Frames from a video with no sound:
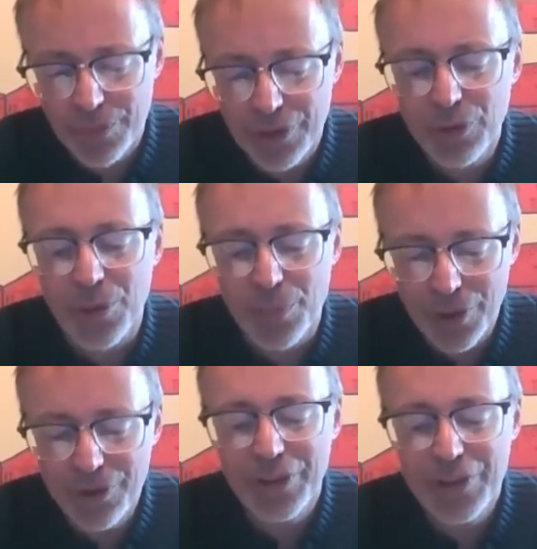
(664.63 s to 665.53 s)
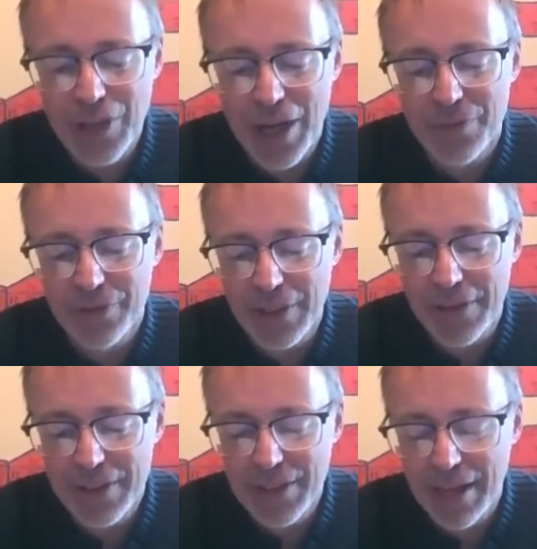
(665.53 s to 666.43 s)
the perfect top of
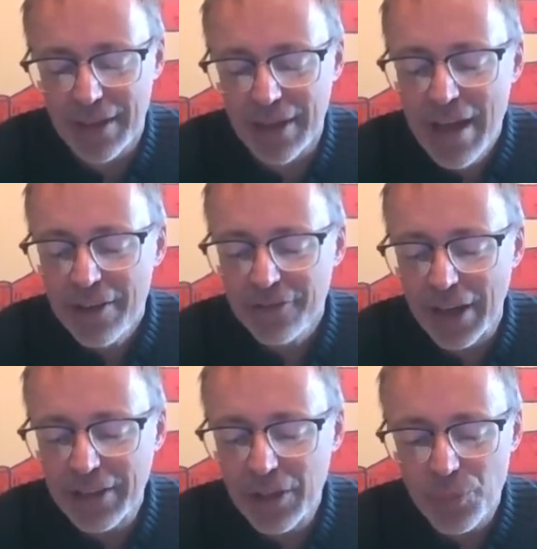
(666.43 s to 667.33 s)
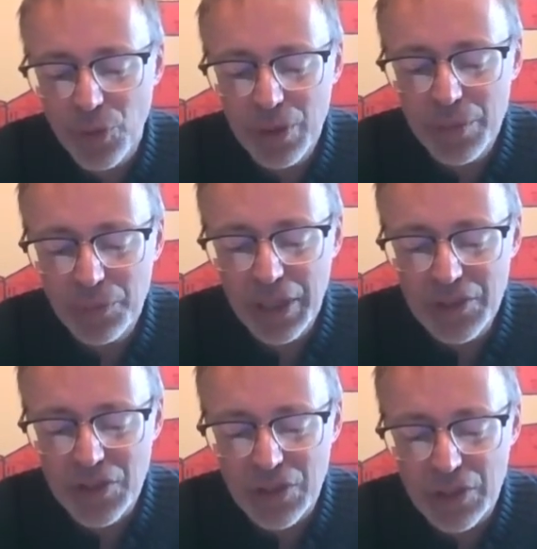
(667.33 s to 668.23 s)
David's head, finding the broken
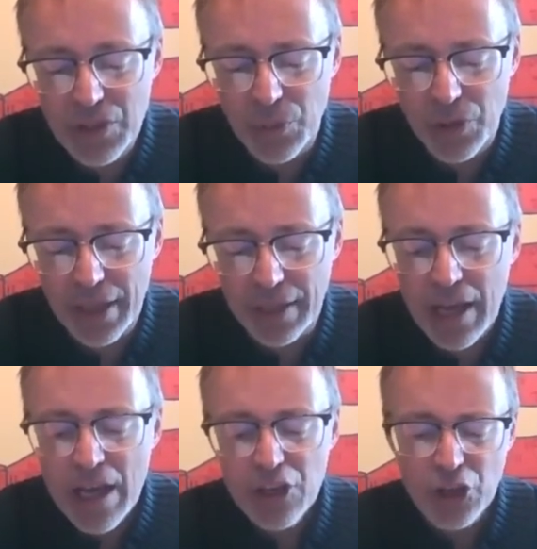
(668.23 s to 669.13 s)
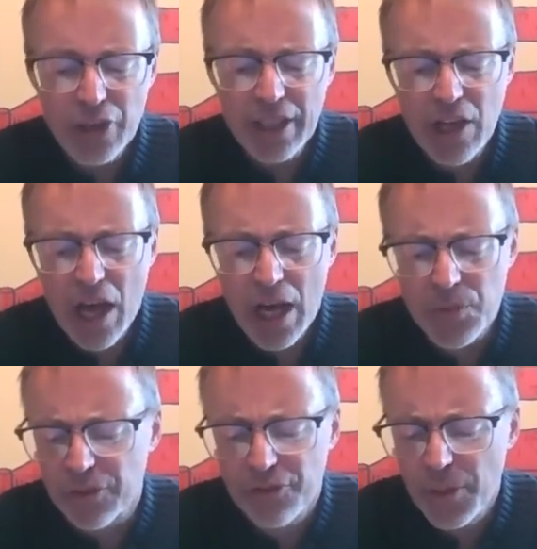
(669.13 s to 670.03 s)
places in his brain, turning
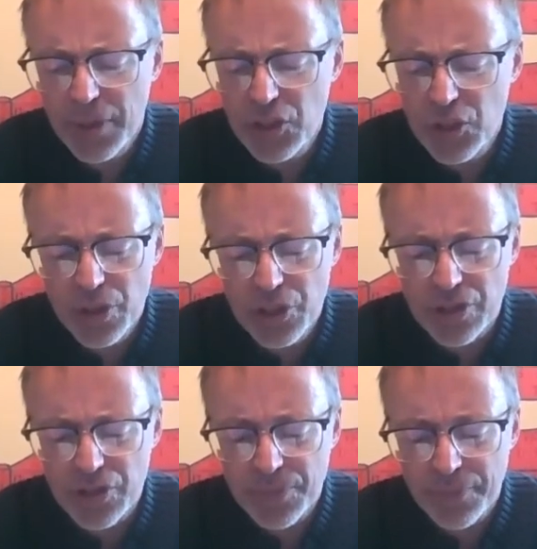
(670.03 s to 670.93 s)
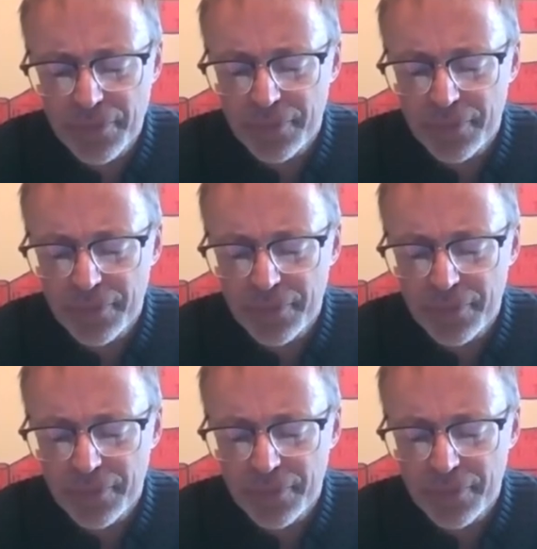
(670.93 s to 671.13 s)
knobs or flipping swishes.